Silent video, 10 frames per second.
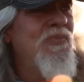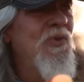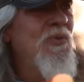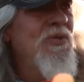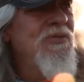
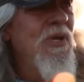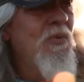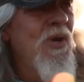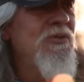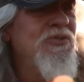when you say,
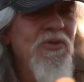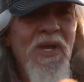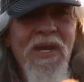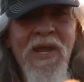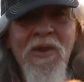"Why don't you
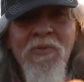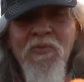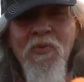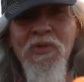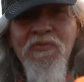lay down
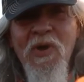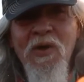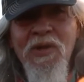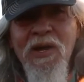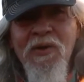before you
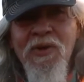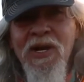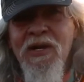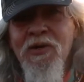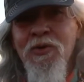fall down?" and
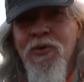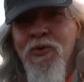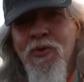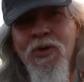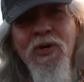they
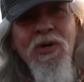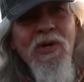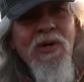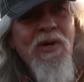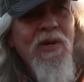do.
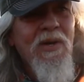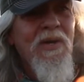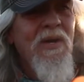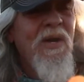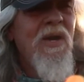
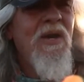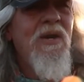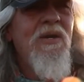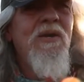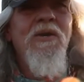
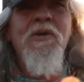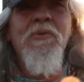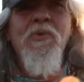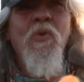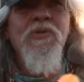Going